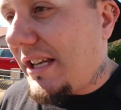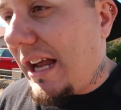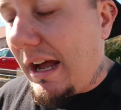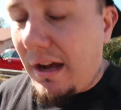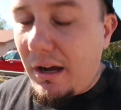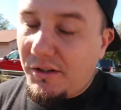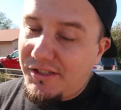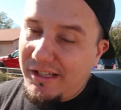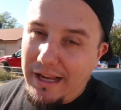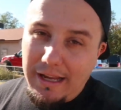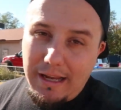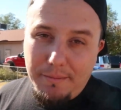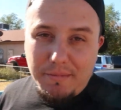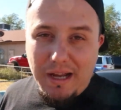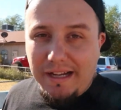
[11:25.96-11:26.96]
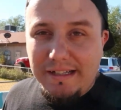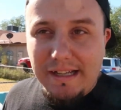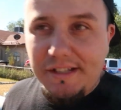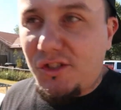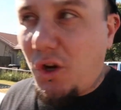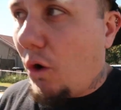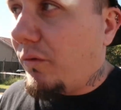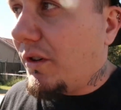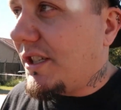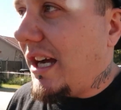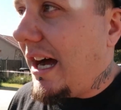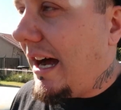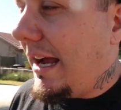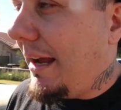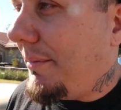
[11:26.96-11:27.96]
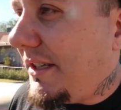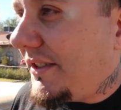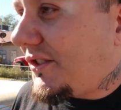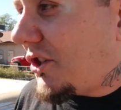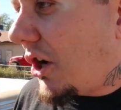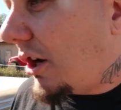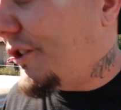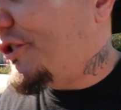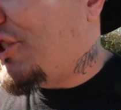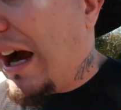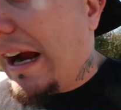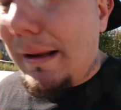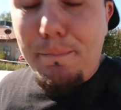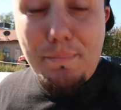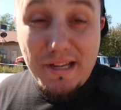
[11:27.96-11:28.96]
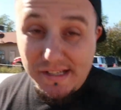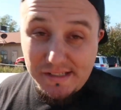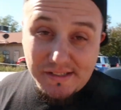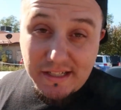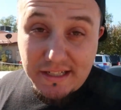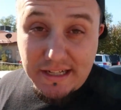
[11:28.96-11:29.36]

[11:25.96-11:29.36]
his house, and I guess over time he started trying to piece